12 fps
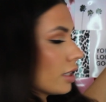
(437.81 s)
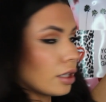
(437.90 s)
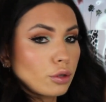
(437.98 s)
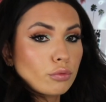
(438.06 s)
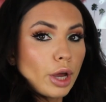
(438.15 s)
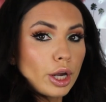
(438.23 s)

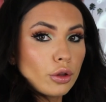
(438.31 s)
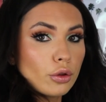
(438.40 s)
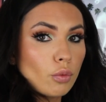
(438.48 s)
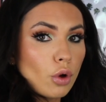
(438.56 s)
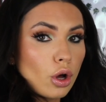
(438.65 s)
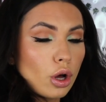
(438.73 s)
it right on the
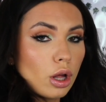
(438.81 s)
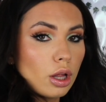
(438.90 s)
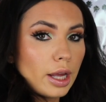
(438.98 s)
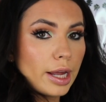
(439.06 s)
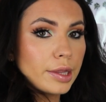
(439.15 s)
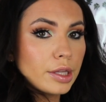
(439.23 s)

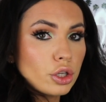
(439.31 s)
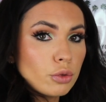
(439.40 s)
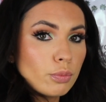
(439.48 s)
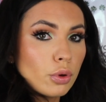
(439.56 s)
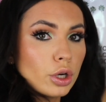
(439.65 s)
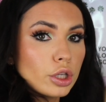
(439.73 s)
wall, and then you
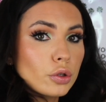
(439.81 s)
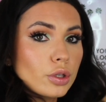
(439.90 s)
put your